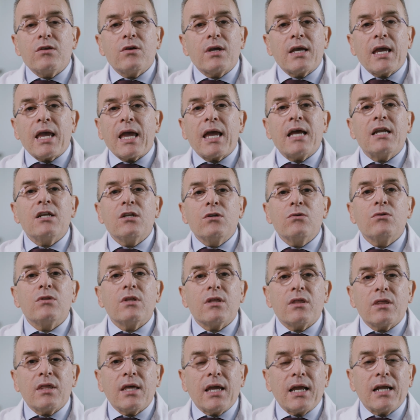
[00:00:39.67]
You can't do the
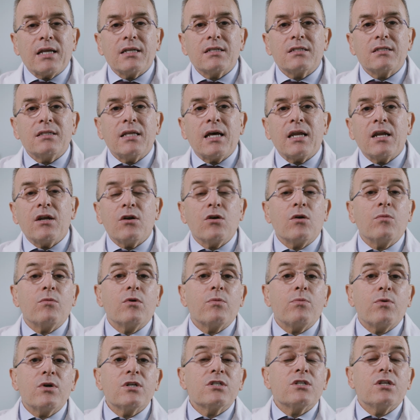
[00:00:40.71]
things that a normal
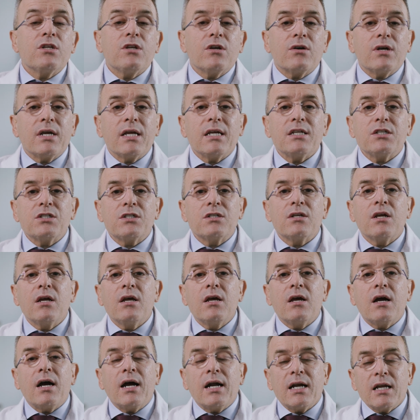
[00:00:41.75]
person your age
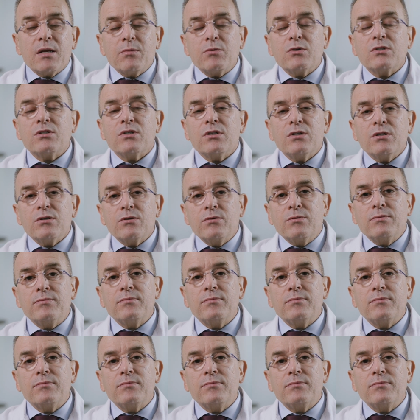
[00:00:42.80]
are able to do.